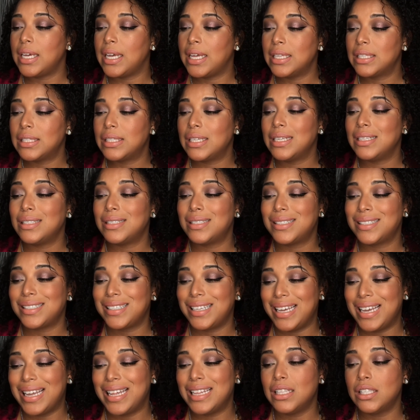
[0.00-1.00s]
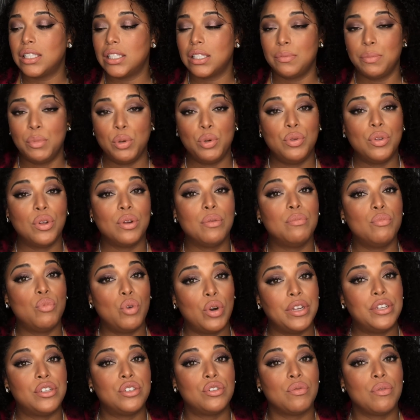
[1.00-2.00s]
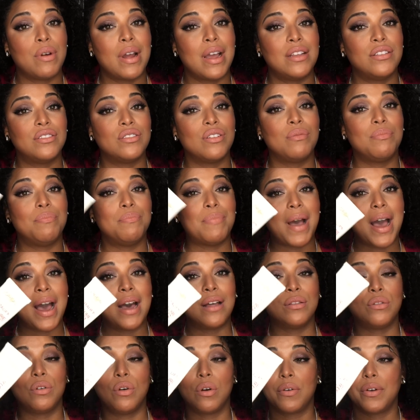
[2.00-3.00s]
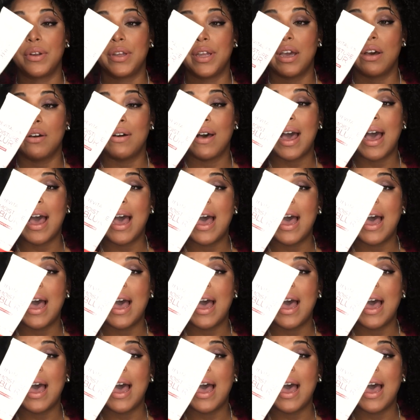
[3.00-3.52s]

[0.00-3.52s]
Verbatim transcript: Instant Skin Smoother Moisturizer by L'Oreal.